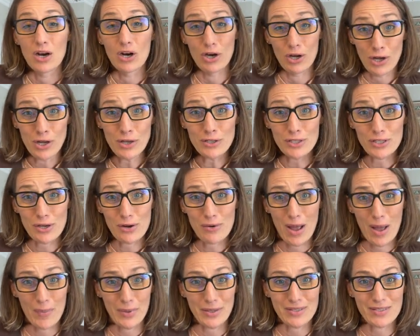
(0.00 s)
Also,
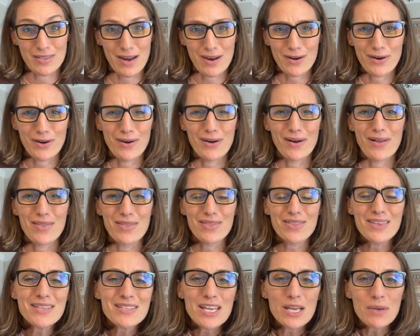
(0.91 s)
habit stacker,
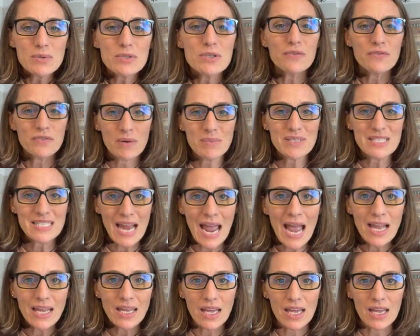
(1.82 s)
this keeps you from
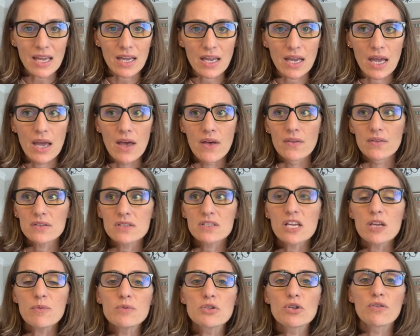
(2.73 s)
snacking. This
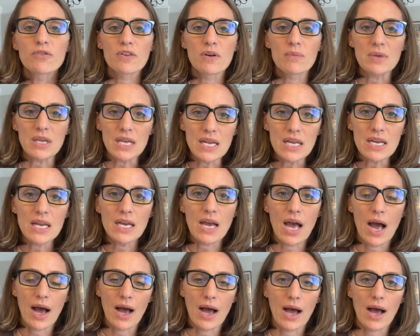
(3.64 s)
keeps you from eating
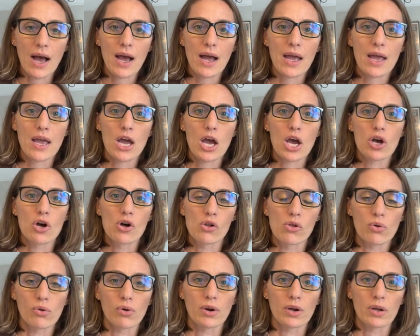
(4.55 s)
high
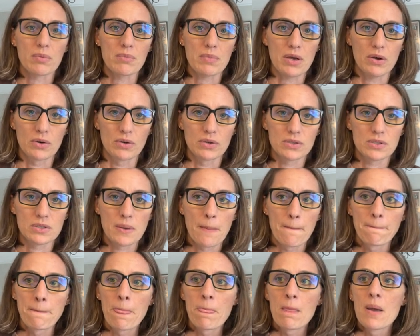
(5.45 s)
caloric meals
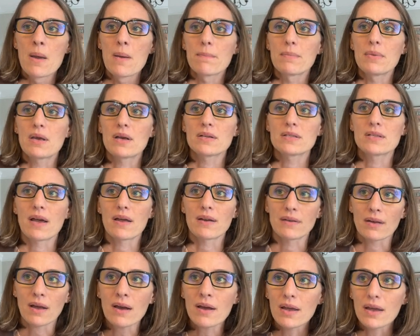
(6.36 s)
because
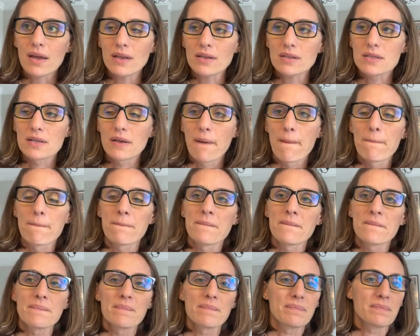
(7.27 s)
at night,
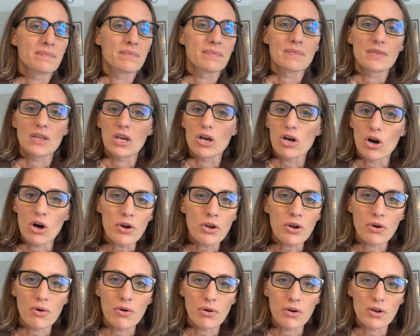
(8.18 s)
all
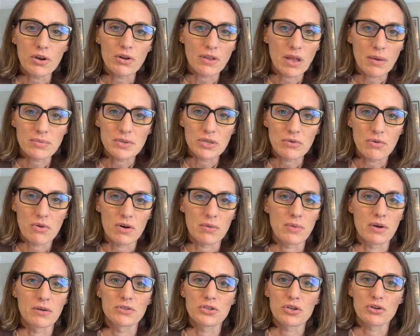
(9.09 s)
your, your leptin
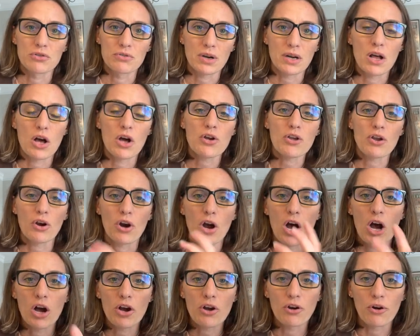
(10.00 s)
hormones, your all your
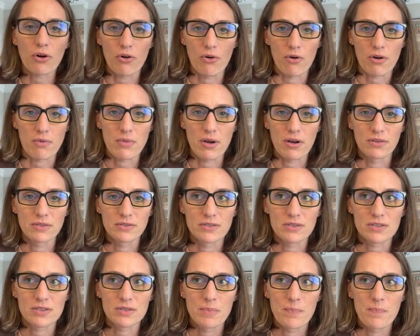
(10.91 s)
hunger
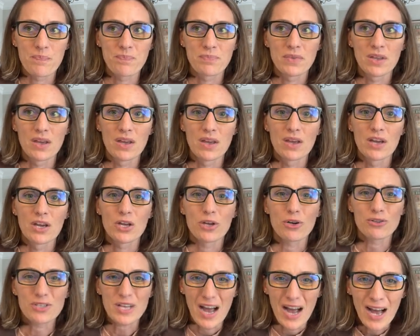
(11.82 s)
hormones,
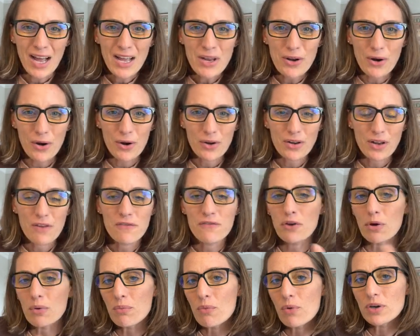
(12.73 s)
you're tired. If
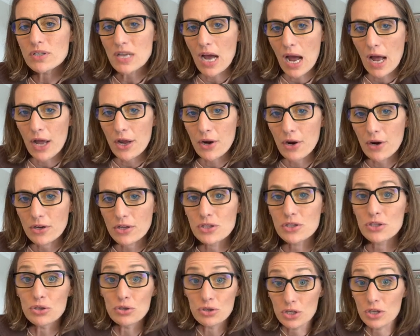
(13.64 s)
you're more tired,
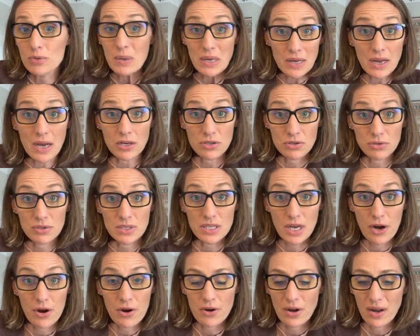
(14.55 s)
because you should be naturally
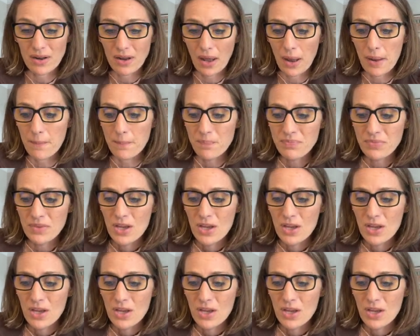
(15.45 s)
tired at night,